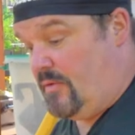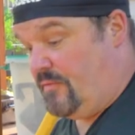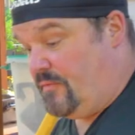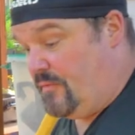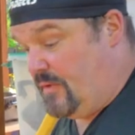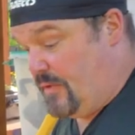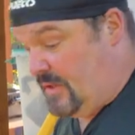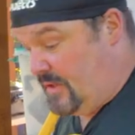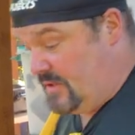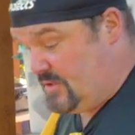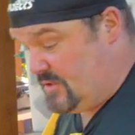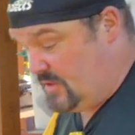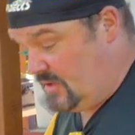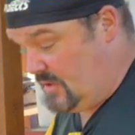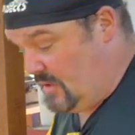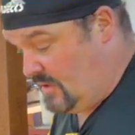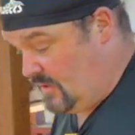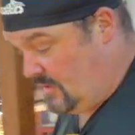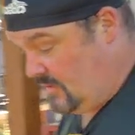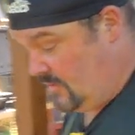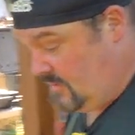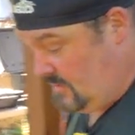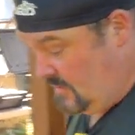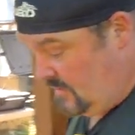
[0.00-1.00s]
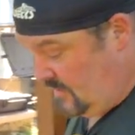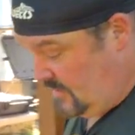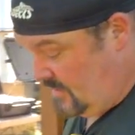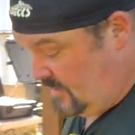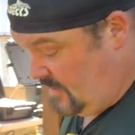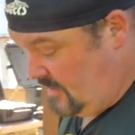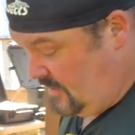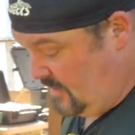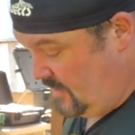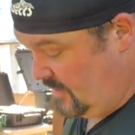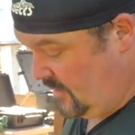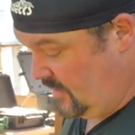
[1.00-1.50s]
the footing should go,
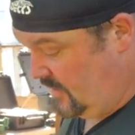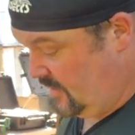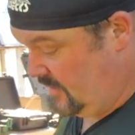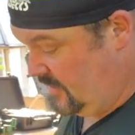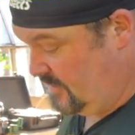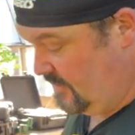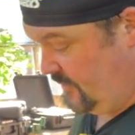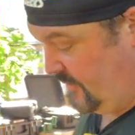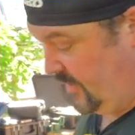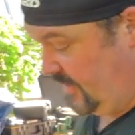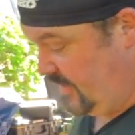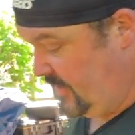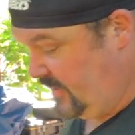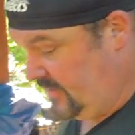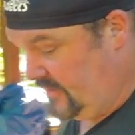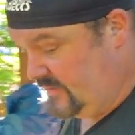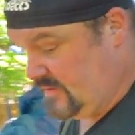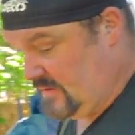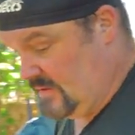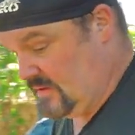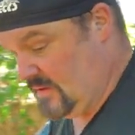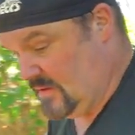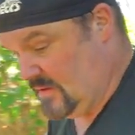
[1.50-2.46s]
the footings,